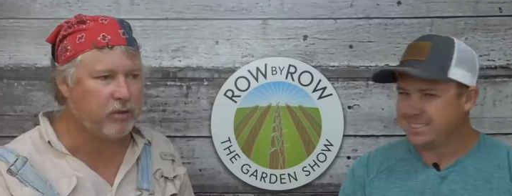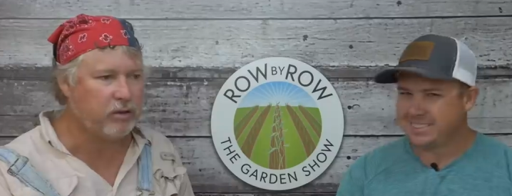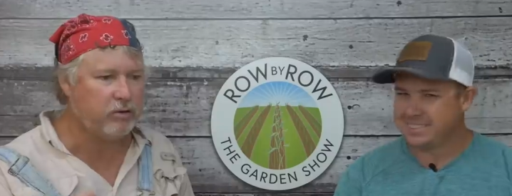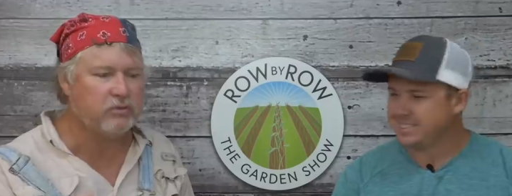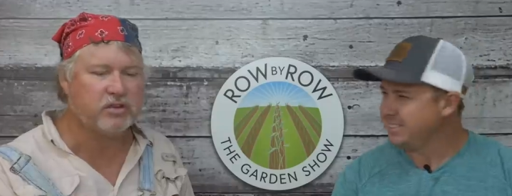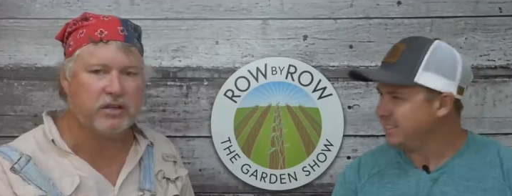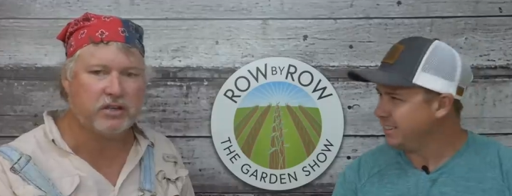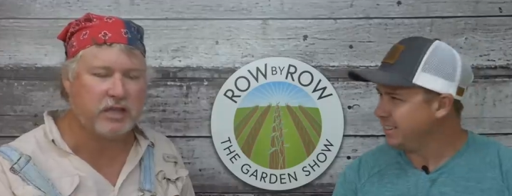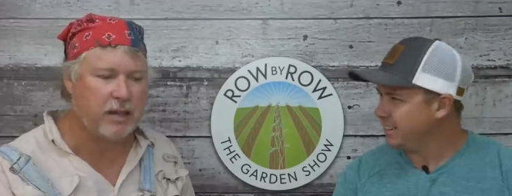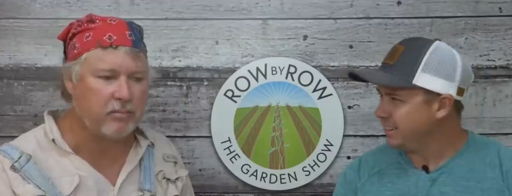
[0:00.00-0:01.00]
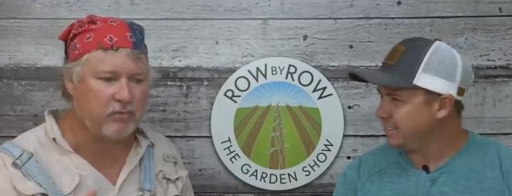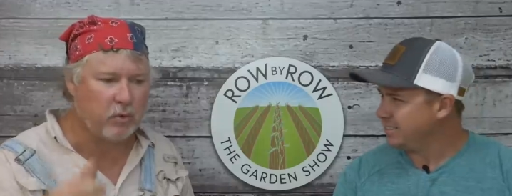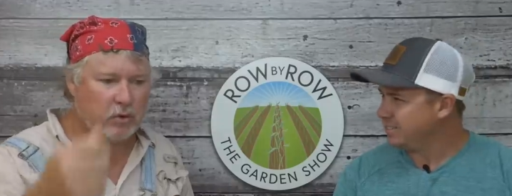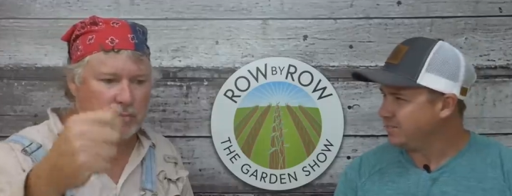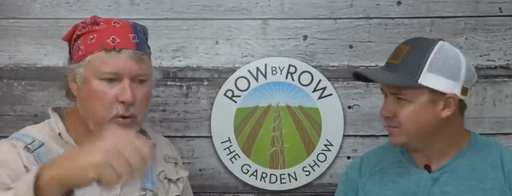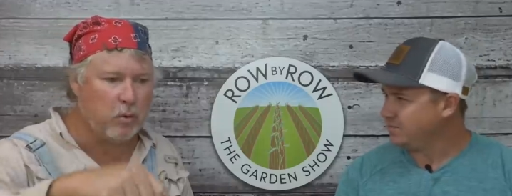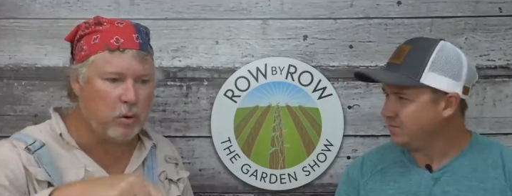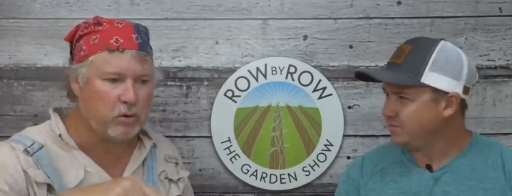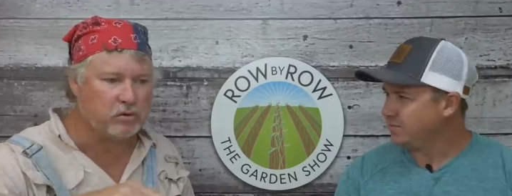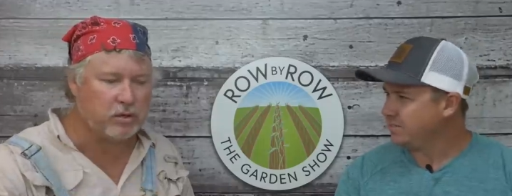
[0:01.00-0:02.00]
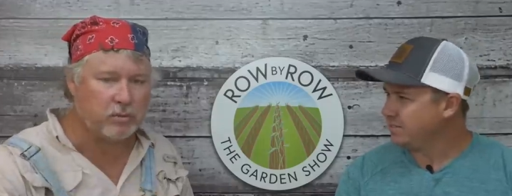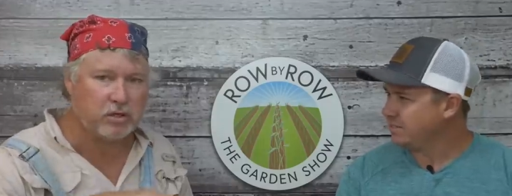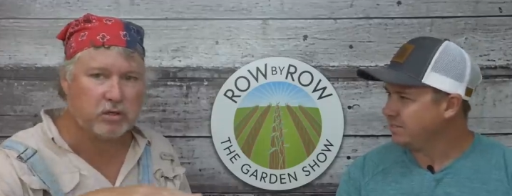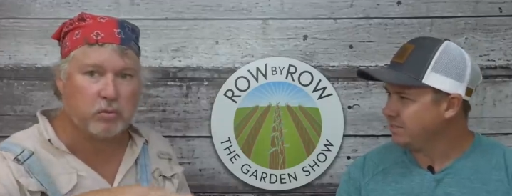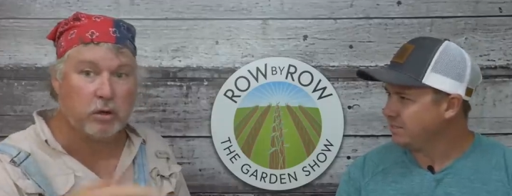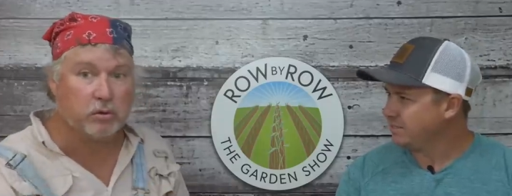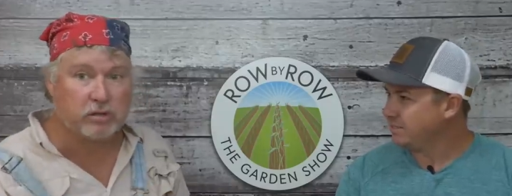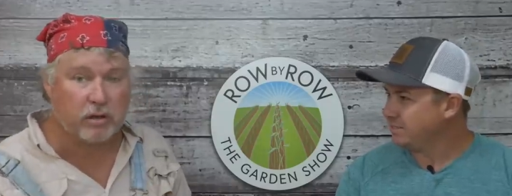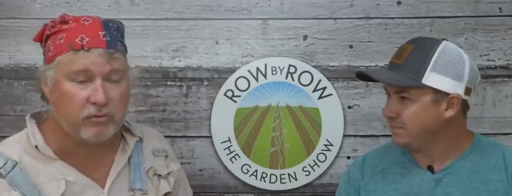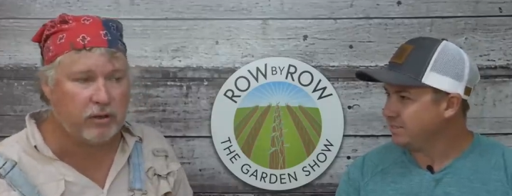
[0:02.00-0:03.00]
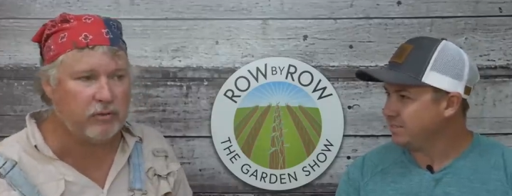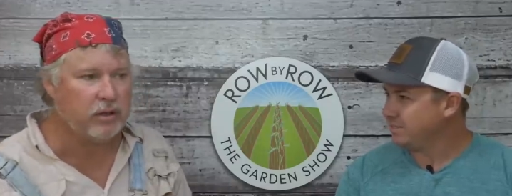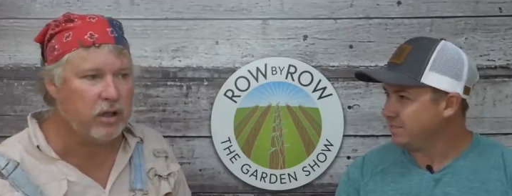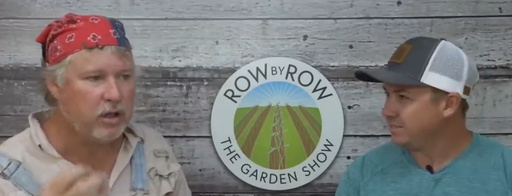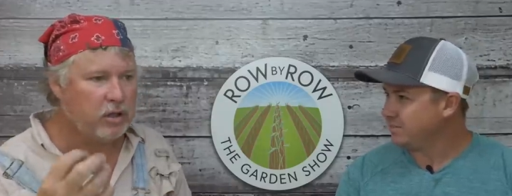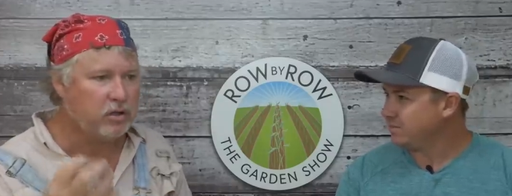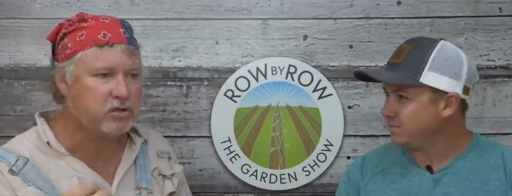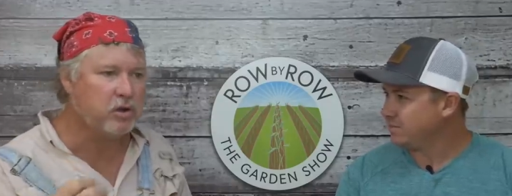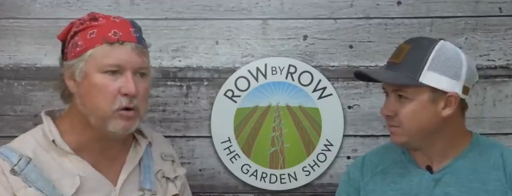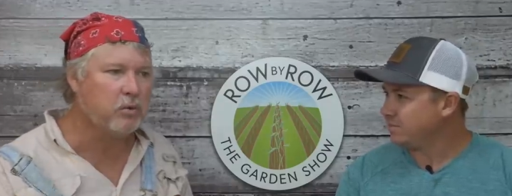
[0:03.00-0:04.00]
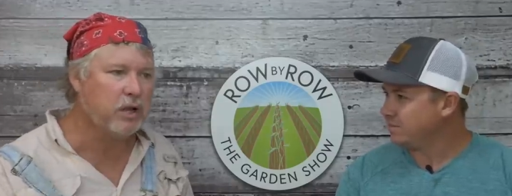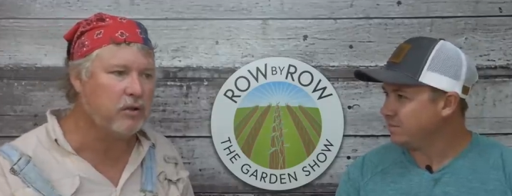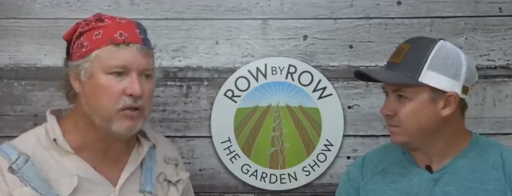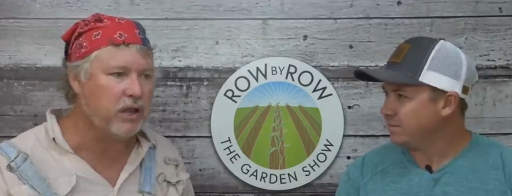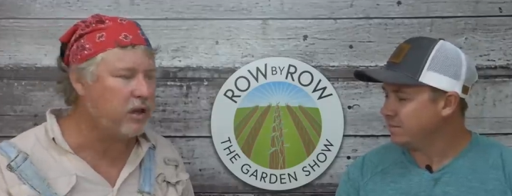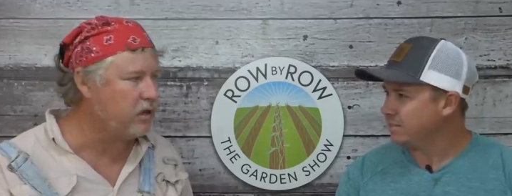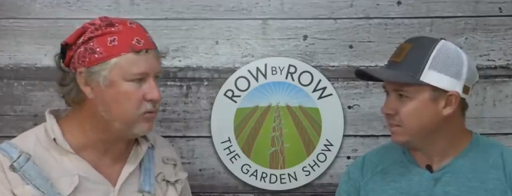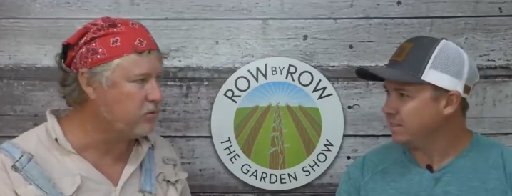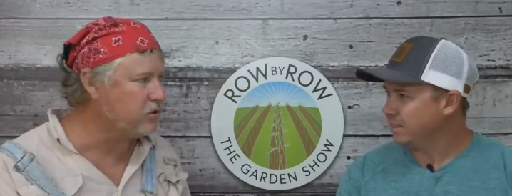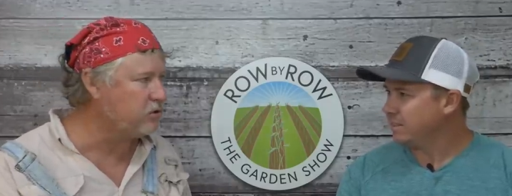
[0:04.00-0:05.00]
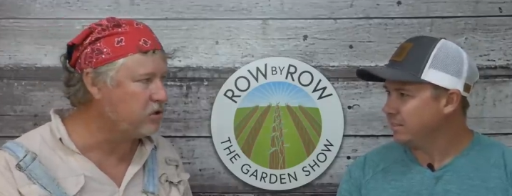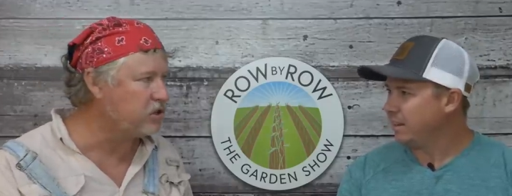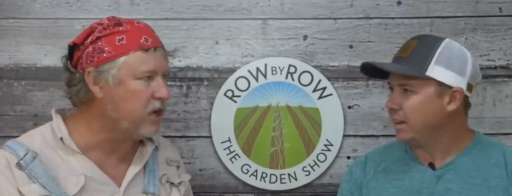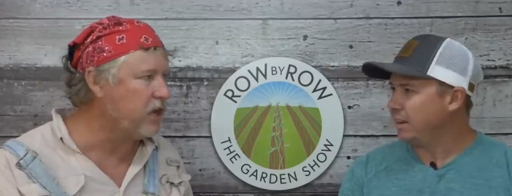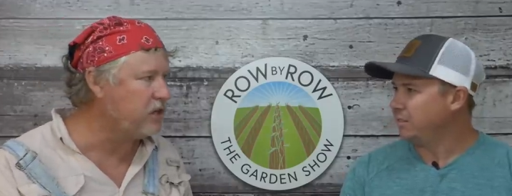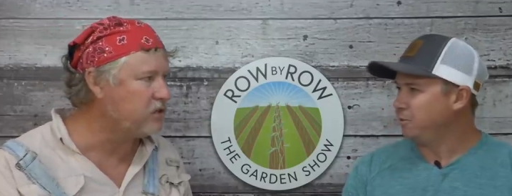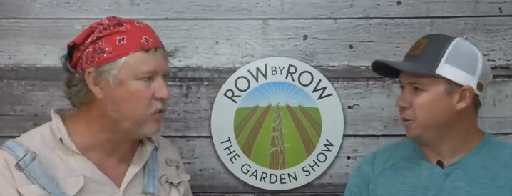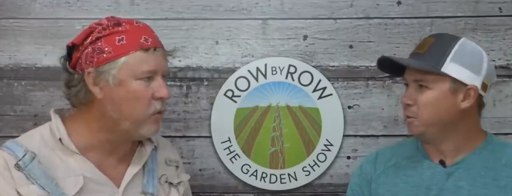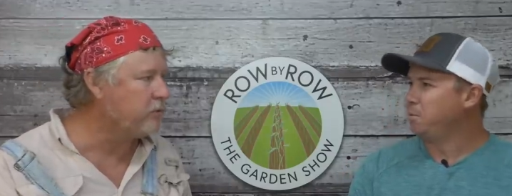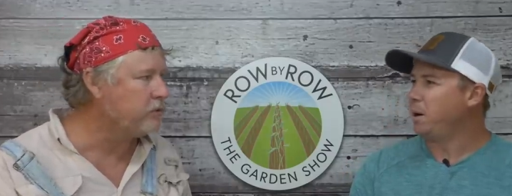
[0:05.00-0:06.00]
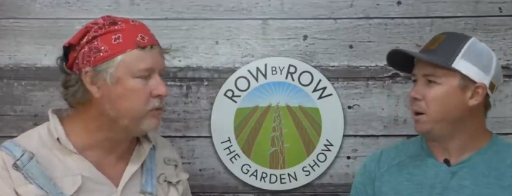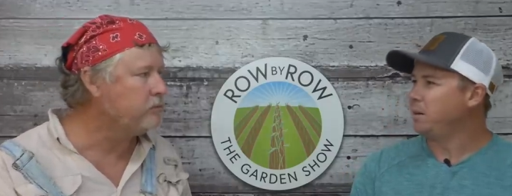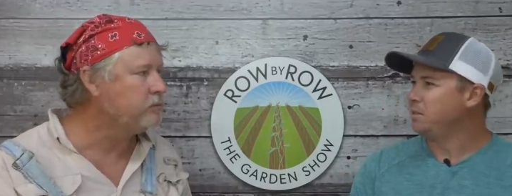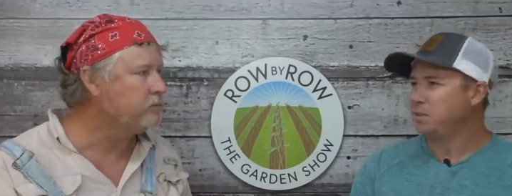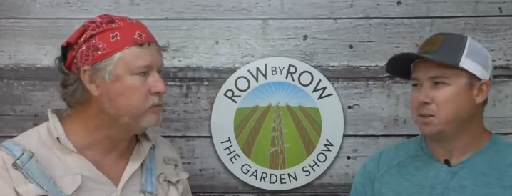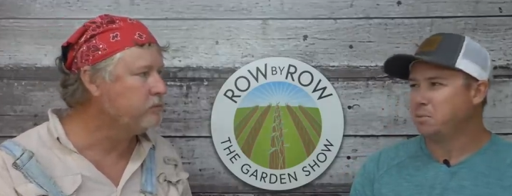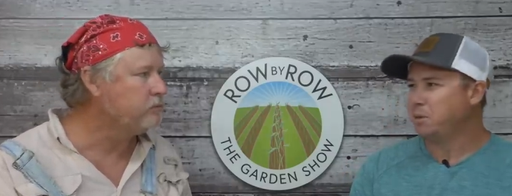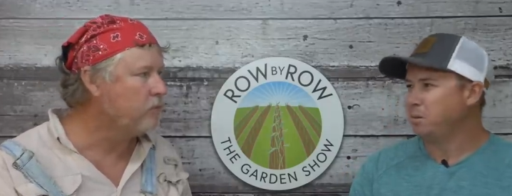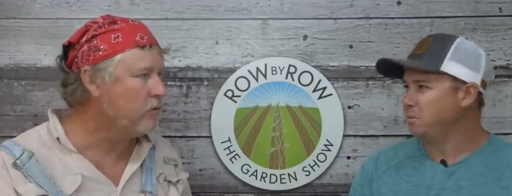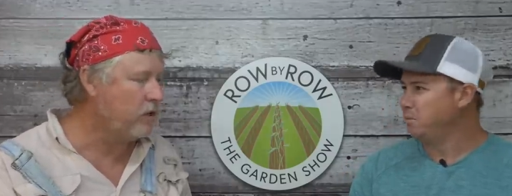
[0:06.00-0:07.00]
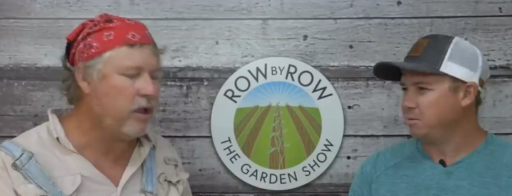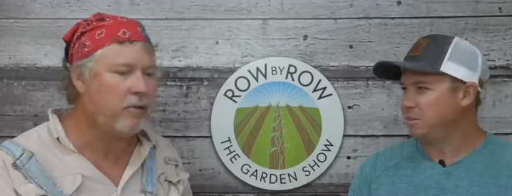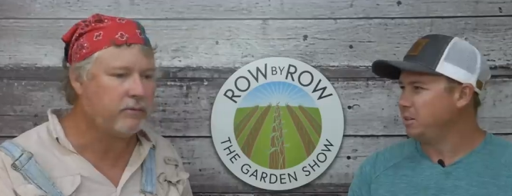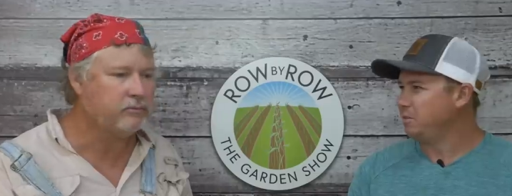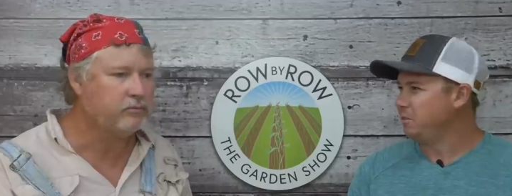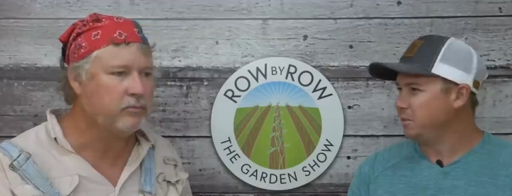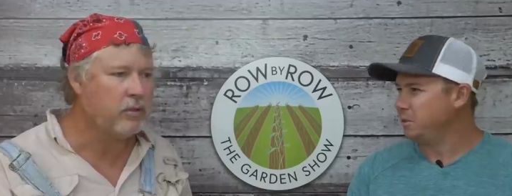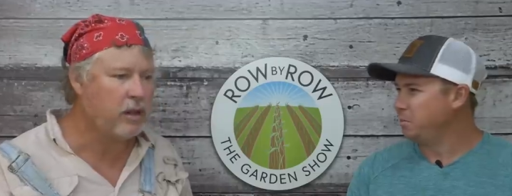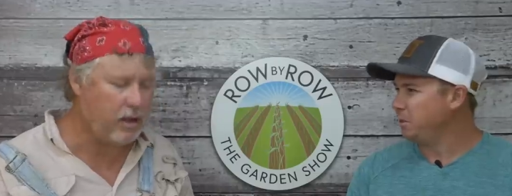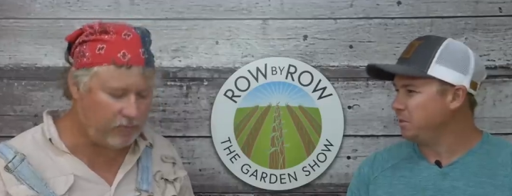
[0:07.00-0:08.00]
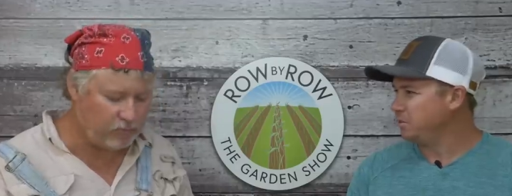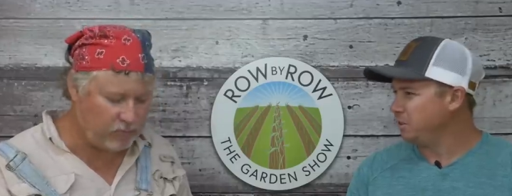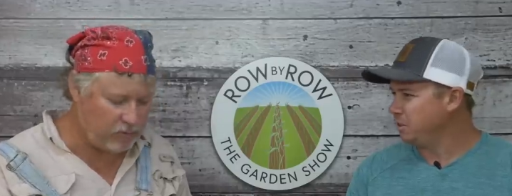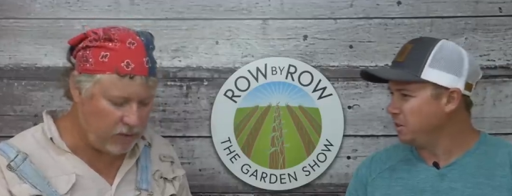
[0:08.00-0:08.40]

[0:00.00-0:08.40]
Speaker 1: you've seen this happen before. You pour water on something, it just rolls off of it. Your soil will get to that at a certain stage. Now it'll
Speaker 2: fill the ponds up, but it won't yeah. do, do yeah. much for your